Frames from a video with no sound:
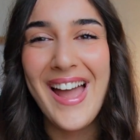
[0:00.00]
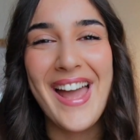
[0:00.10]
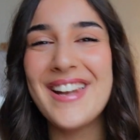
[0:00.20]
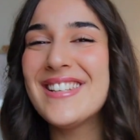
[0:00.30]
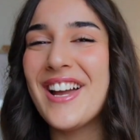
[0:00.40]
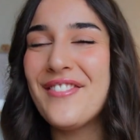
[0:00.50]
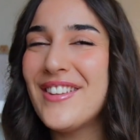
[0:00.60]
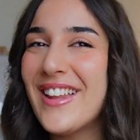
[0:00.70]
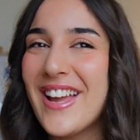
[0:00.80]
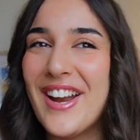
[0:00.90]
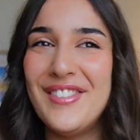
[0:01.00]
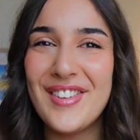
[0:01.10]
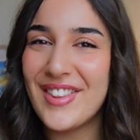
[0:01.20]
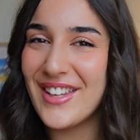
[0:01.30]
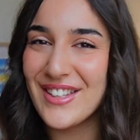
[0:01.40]
And I feel like
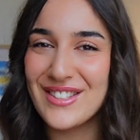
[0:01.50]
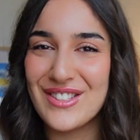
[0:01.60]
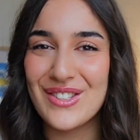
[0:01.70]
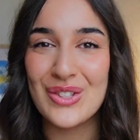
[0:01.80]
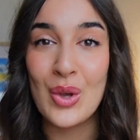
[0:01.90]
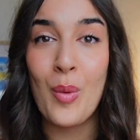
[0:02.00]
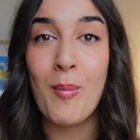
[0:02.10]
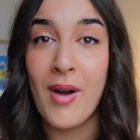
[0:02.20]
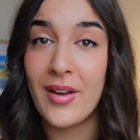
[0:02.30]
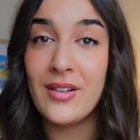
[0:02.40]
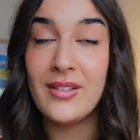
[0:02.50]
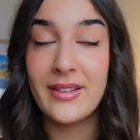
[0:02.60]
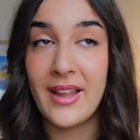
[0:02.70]
everything is just so muddled,